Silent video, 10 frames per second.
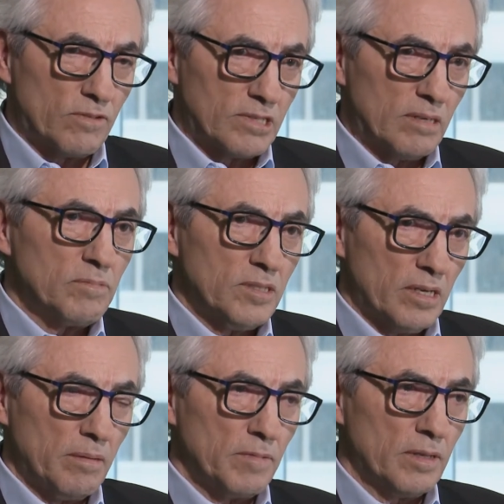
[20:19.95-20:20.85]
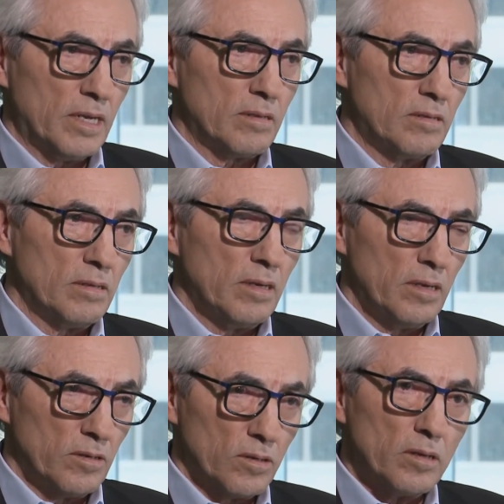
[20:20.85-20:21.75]
for some time that
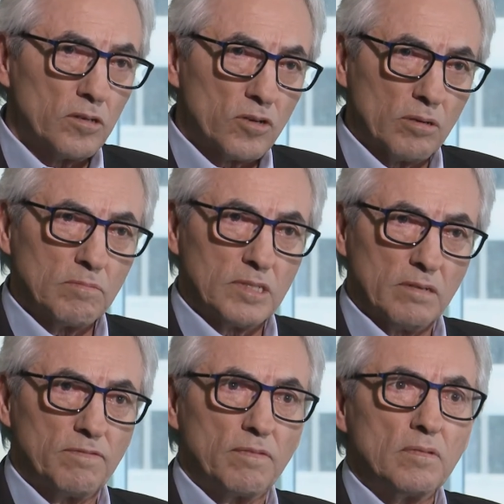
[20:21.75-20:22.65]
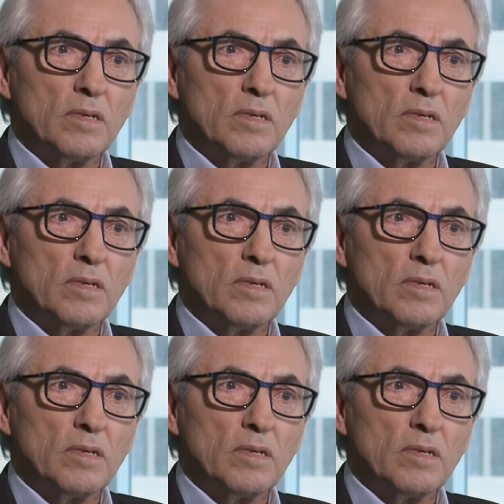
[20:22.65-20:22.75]
in, in terms of